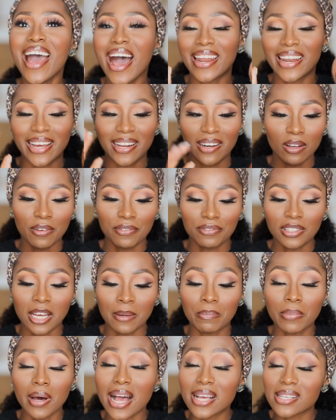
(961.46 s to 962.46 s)
and I love
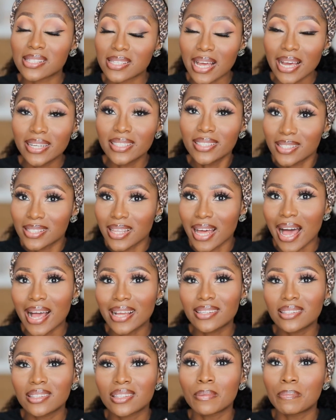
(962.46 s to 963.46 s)
that. But aside
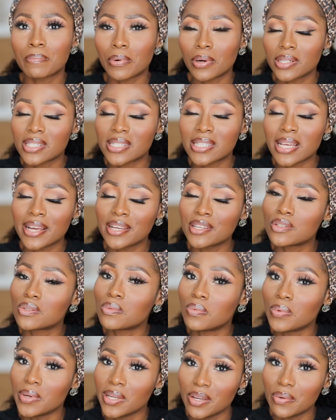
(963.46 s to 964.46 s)
that, the bronzer is
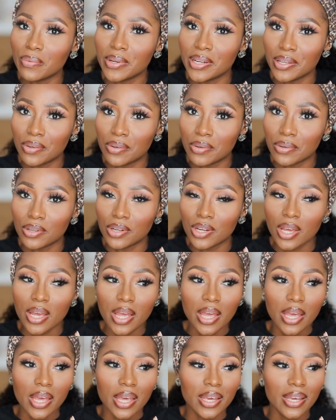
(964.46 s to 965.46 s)
really, really good.
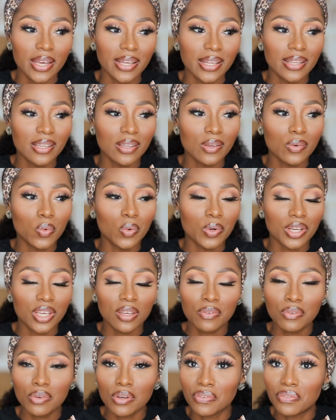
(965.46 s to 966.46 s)
It will
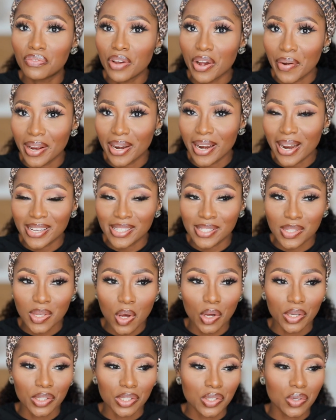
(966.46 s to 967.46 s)
give you a very nice
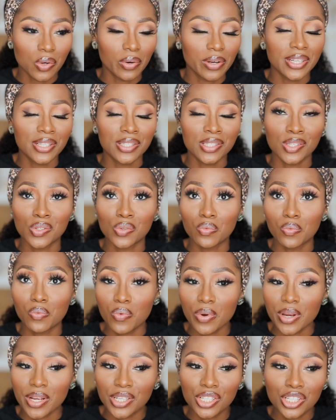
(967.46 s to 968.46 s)
contour. It is
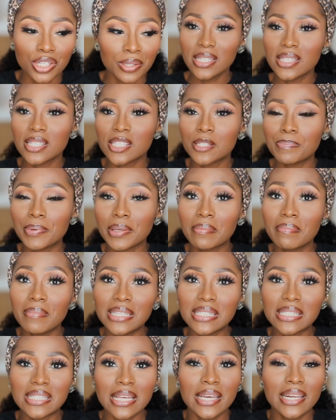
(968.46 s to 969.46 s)
rich, it is
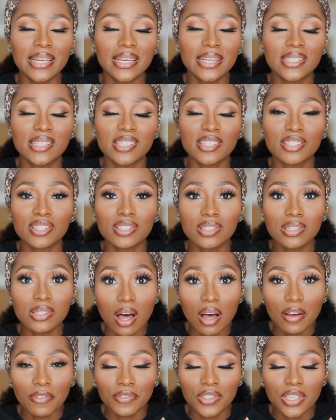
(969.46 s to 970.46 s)
pigmented, it is
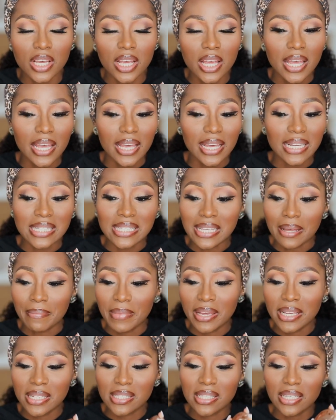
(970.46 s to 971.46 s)
soft. It's
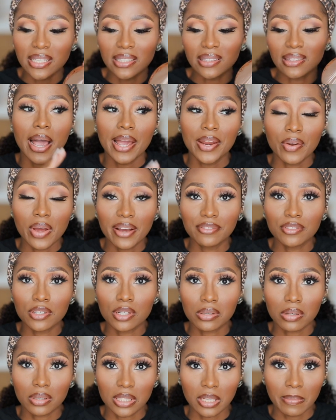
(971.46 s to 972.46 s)
amazing. I know I've just
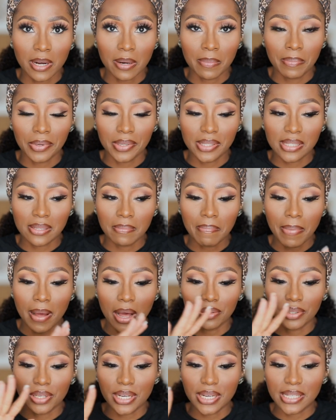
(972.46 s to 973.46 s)
talked about bronzing
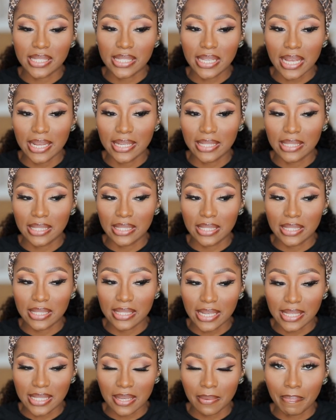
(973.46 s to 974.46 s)
powders and
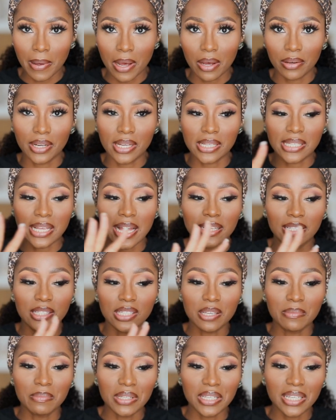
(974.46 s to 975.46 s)
setting powders, and
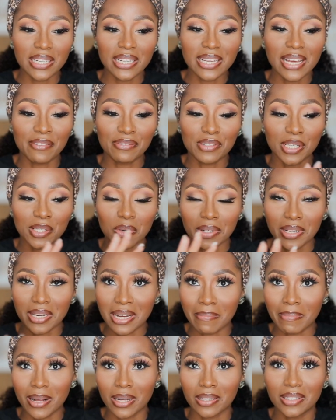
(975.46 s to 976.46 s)
immediately after talking
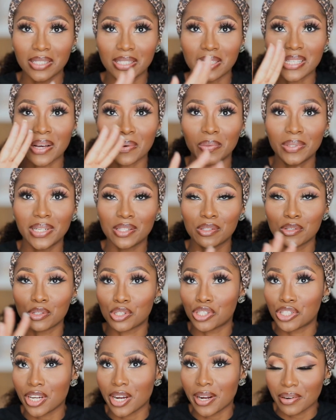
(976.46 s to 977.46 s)
about these, I wanted to
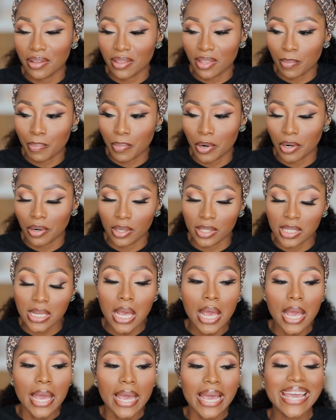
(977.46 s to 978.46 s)
share another product.
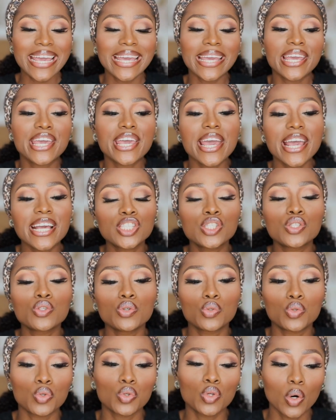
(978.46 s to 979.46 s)
In case
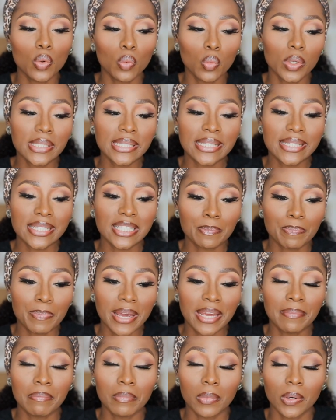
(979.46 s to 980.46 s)
you do not want to
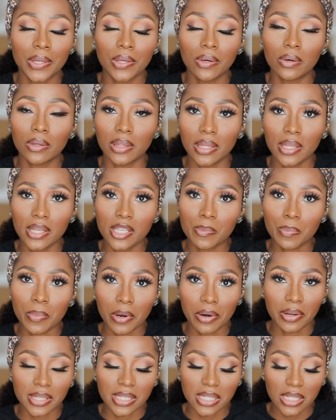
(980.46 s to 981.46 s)
spend money on these
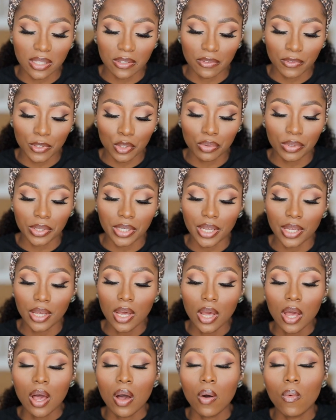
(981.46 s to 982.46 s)
products individually,
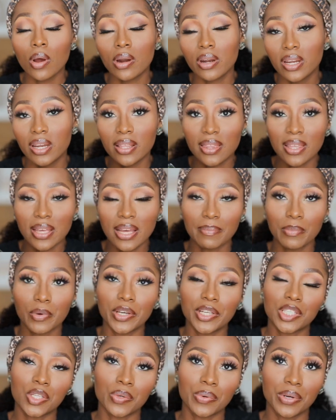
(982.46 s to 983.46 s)
one other thing I'm
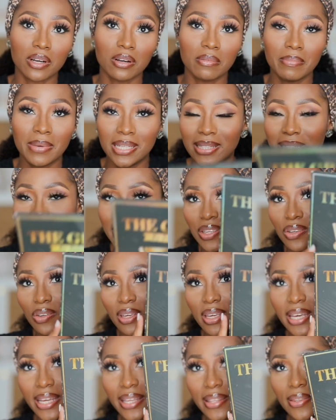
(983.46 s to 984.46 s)
going to recommend that you
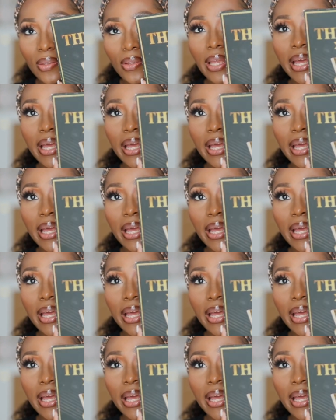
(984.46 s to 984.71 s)
get